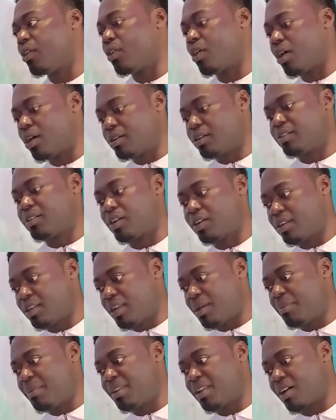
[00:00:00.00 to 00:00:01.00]
Oh, hold on. Yeah.
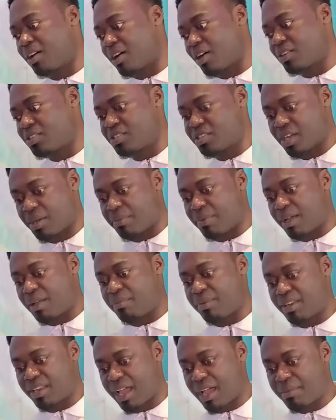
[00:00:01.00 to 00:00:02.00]
Let me not cut you short, but
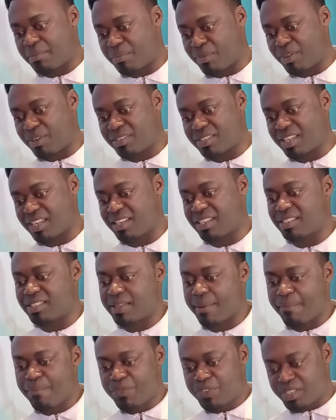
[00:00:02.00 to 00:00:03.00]
I'm going to say this.
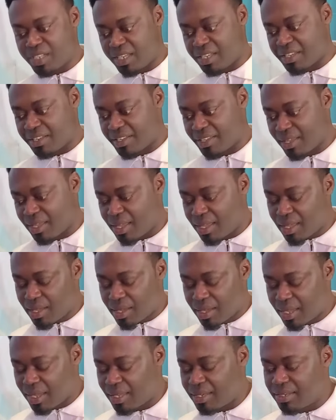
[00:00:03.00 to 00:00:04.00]
Okay. See,
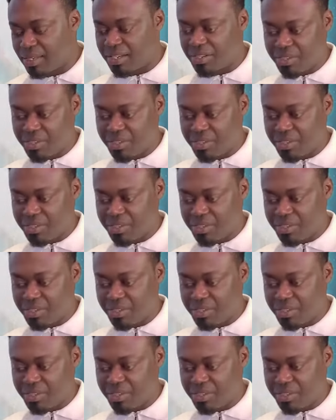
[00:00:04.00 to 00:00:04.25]
in a